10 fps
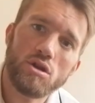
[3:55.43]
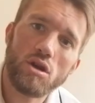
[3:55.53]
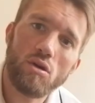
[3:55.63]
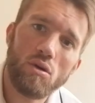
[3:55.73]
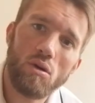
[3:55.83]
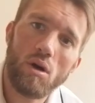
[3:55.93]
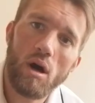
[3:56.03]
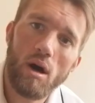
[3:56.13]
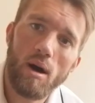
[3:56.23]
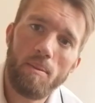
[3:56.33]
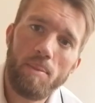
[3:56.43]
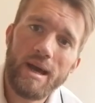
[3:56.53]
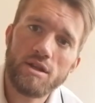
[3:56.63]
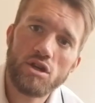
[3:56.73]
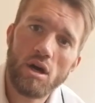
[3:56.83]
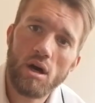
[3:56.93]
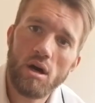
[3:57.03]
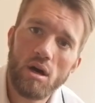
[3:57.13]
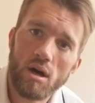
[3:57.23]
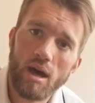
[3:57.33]
to your picture,
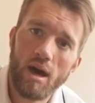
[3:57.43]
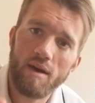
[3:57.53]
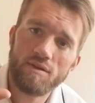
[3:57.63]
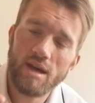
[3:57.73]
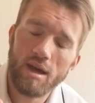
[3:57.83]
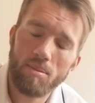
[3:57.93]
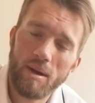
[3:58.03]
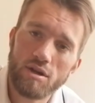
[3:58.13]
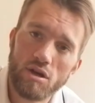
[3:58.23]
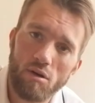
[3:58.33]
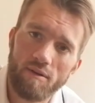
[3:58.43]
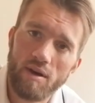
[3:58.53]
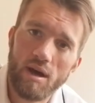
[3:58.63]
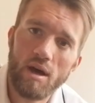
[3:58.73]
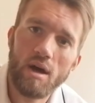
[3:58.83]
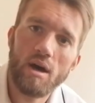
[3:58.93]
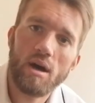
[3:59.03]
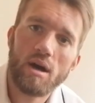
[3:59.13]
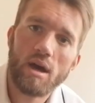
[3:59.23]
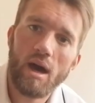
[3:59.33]
okay, if you take a picture of it,
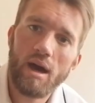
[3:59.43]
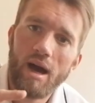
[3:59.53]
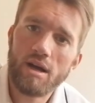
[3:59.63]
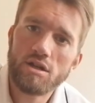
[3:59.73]
okay,